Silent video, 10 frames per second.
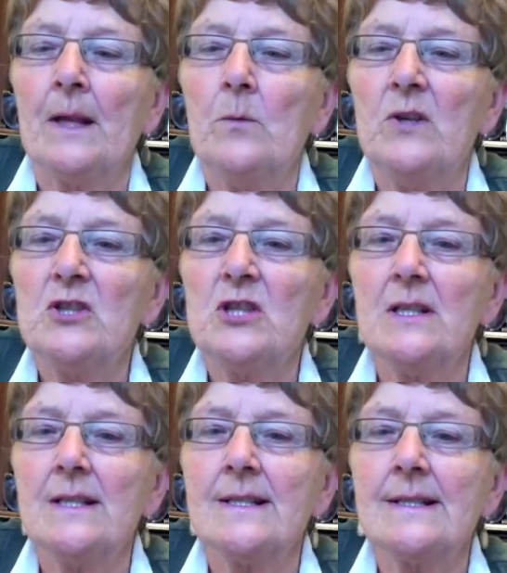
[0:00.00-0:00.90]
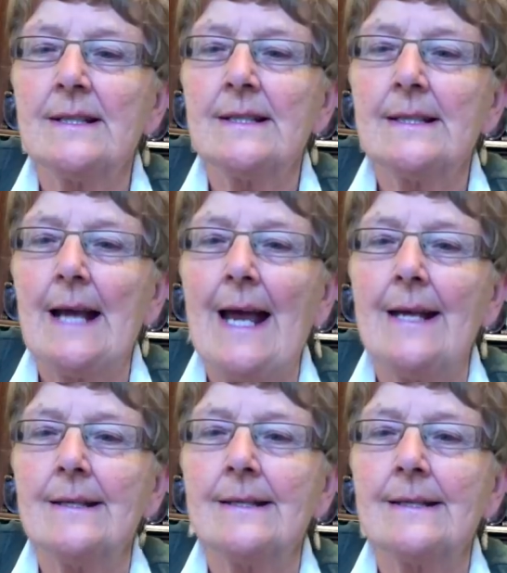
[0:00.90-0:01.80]
which
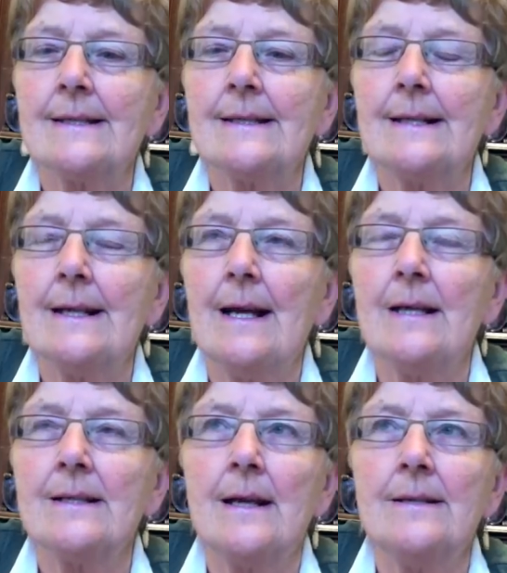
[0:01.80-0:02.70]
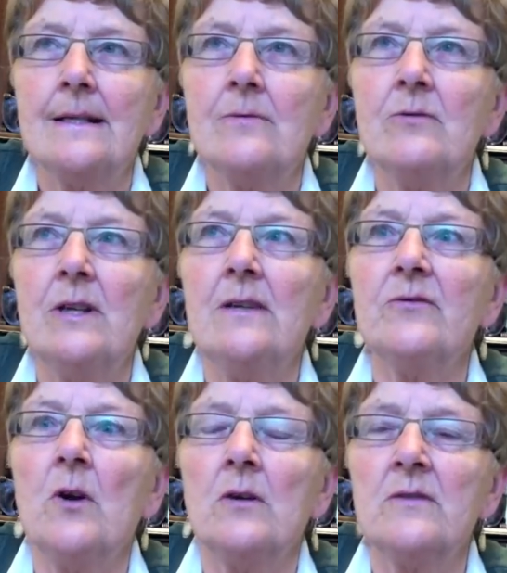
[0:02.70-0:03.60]
has a degree
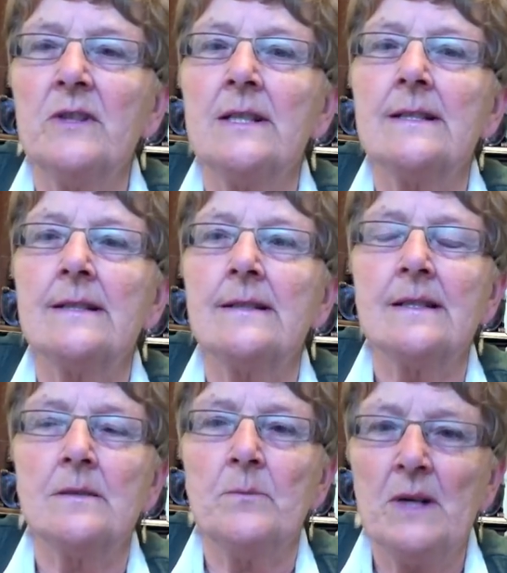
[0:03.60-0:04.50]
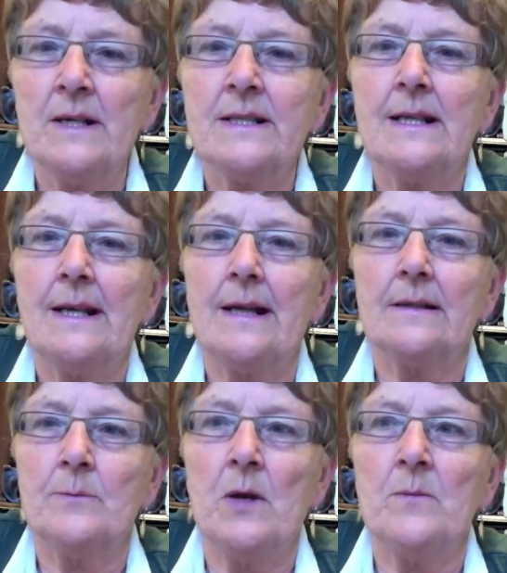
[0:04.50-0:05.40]
of confidence and stability
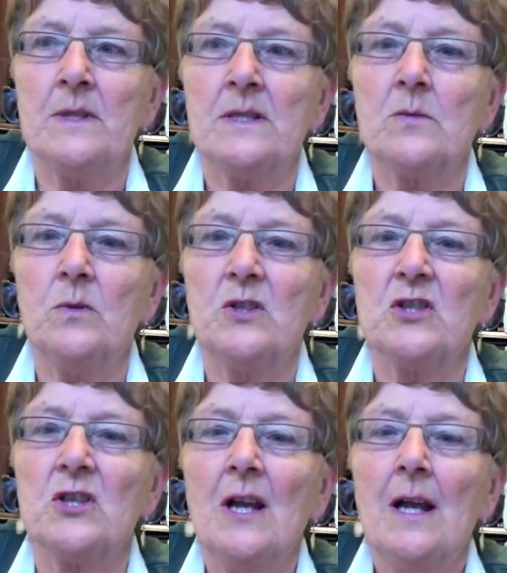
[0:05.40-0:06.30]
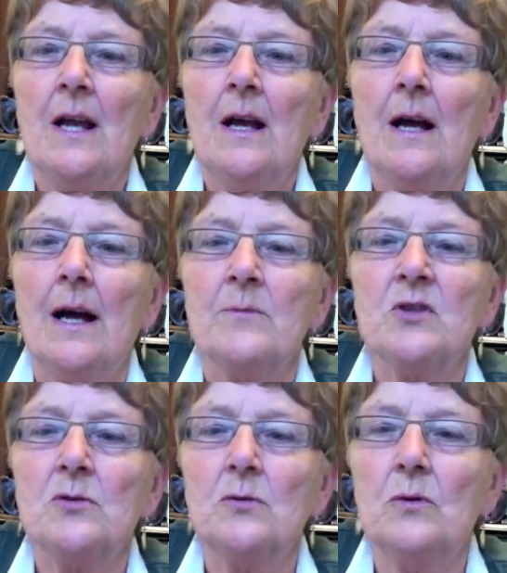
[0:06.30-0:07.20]
at the moment, which I'm
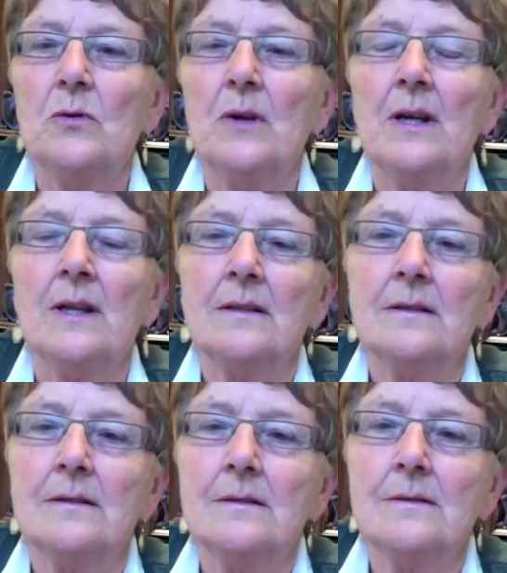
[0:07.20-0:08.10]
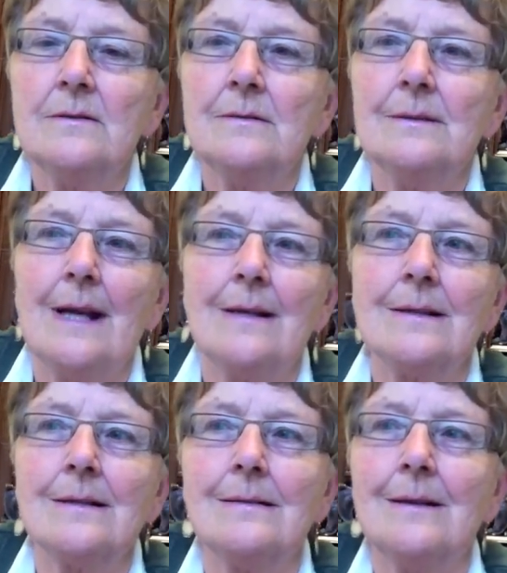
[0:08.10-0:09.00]
sure
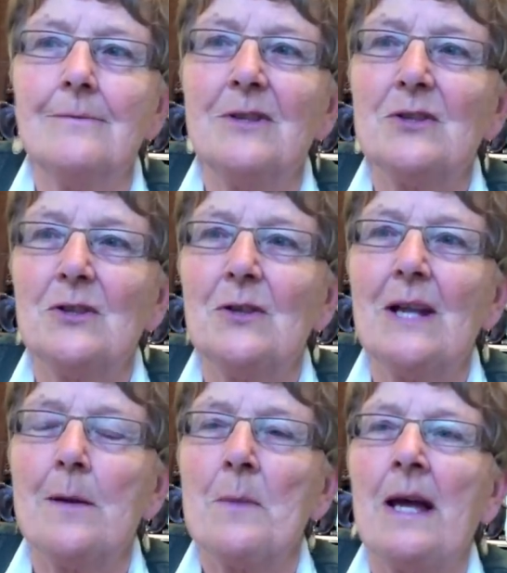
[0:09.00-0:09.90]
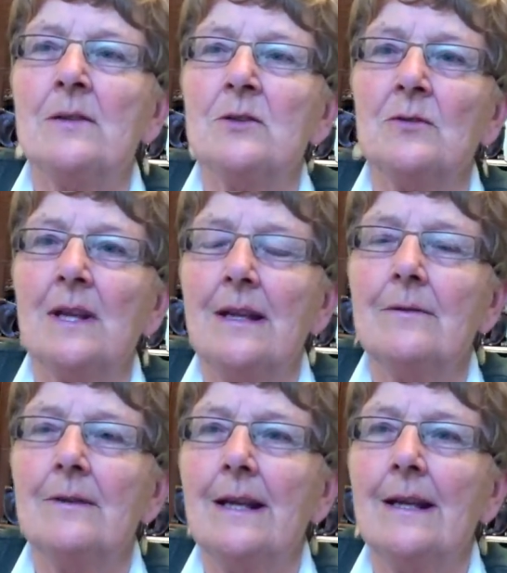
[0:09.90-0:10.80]
that original young man, John
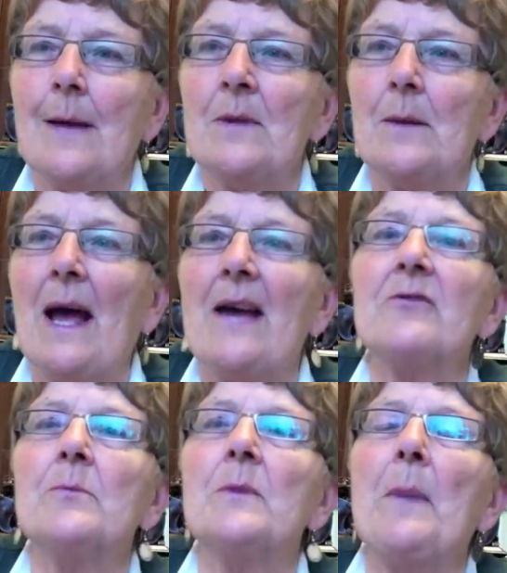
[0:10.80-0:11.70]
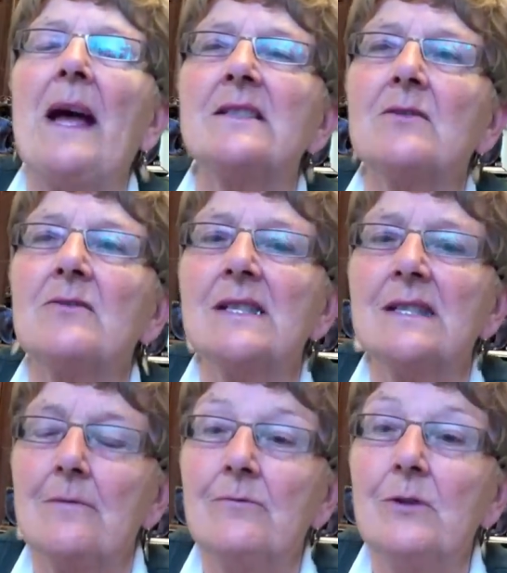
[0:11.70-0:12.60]
Geary, coming back from the Pax
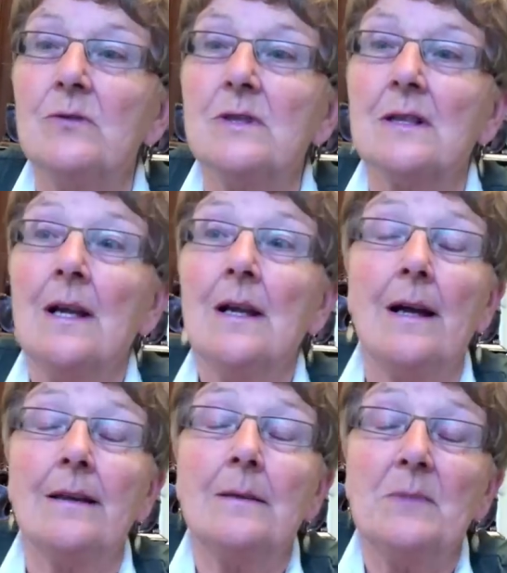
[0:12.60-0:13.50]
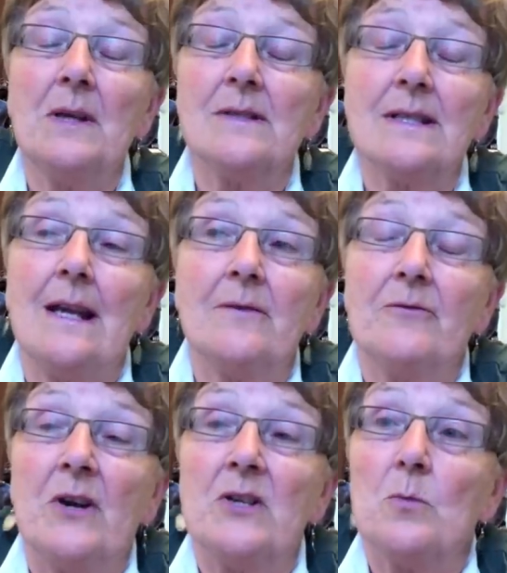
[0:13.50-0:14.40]
Christi route, I think because he had a
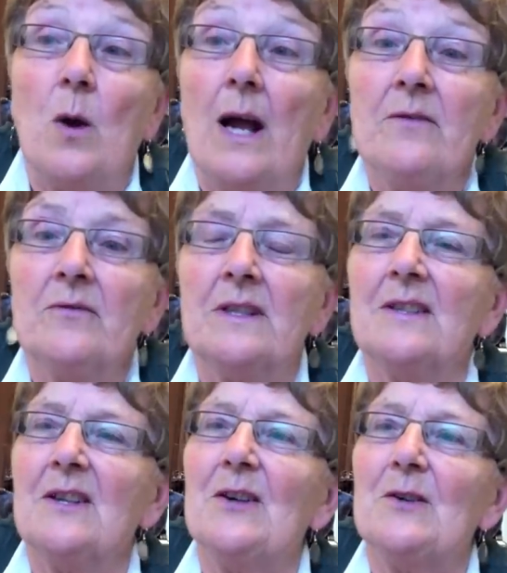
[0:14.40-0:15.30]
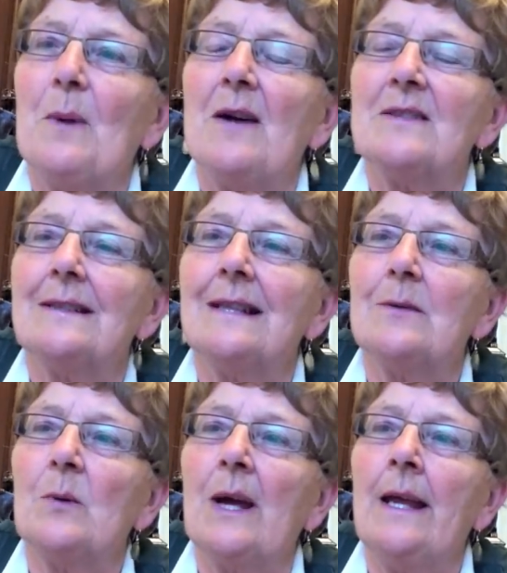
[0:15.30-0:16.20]
French wife and had heard about it
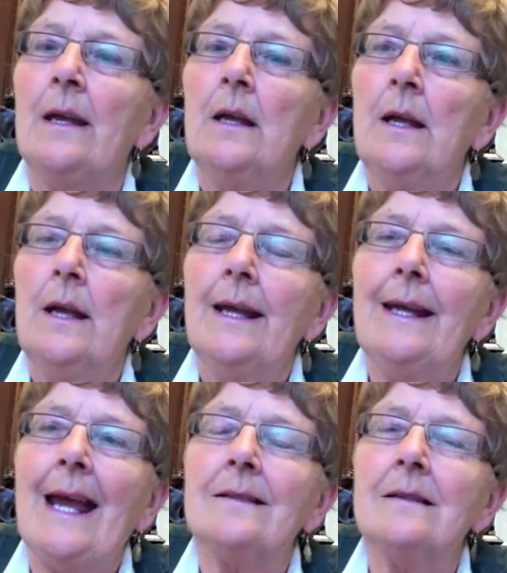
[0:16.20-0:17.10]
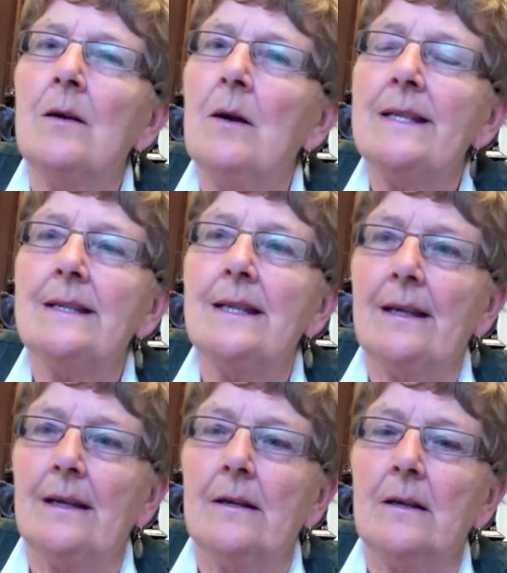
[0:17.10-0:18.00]
that way, he had no
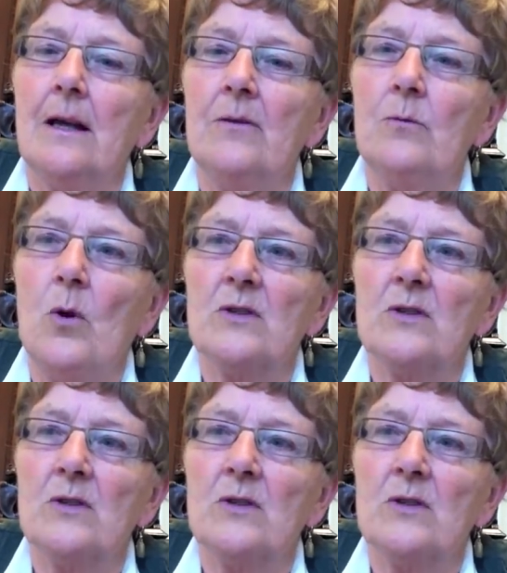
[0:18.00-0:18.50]
idea of